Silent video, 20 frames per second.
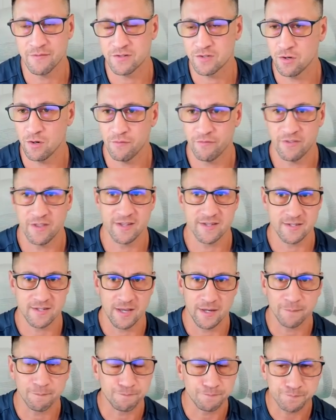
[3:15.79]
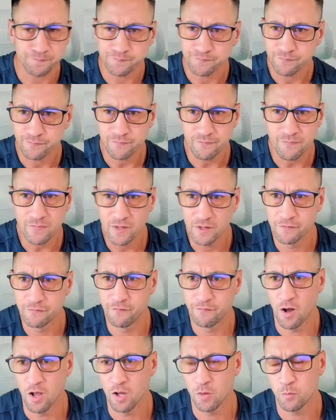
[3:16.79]
So if they say
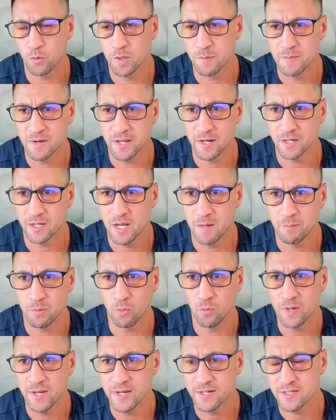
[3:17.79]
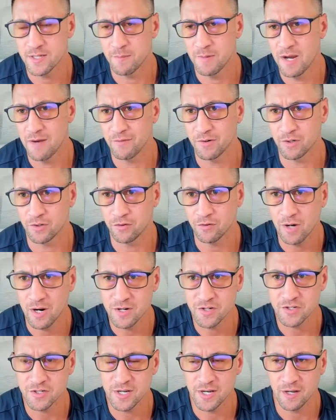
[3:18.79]
follow up with me in a couple weeks, I'm having a
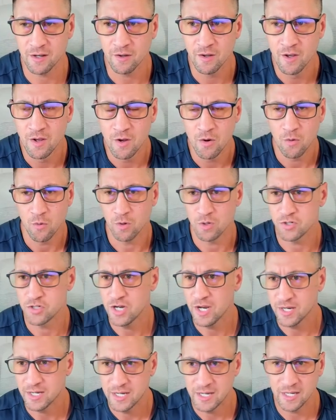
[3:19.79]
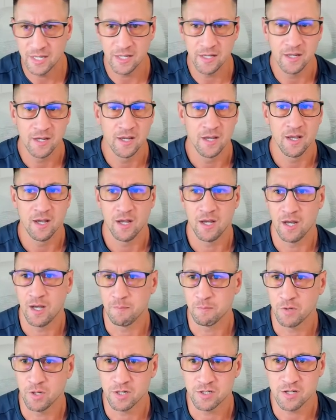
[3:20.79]
garage sale, or check in,
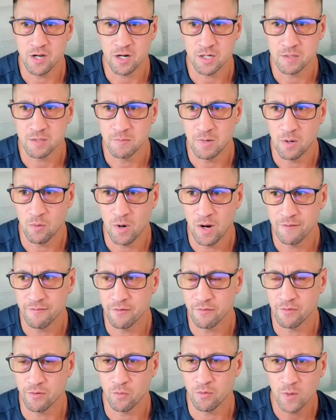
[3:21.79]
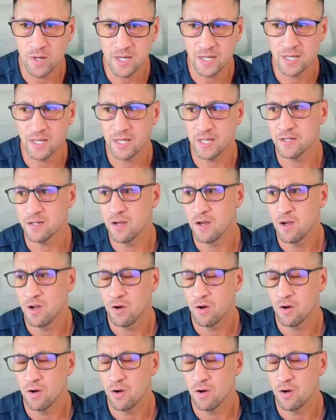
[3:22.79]
I'm going to talk to my wife over the weekend,